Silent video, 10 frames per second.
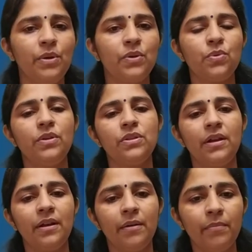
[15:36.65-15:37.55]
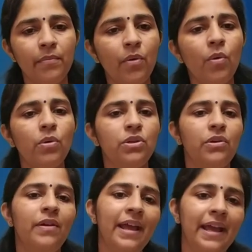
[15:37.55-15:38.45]
we used to use motor,
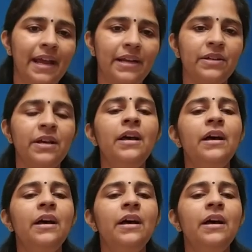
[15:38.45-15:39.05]
rehet,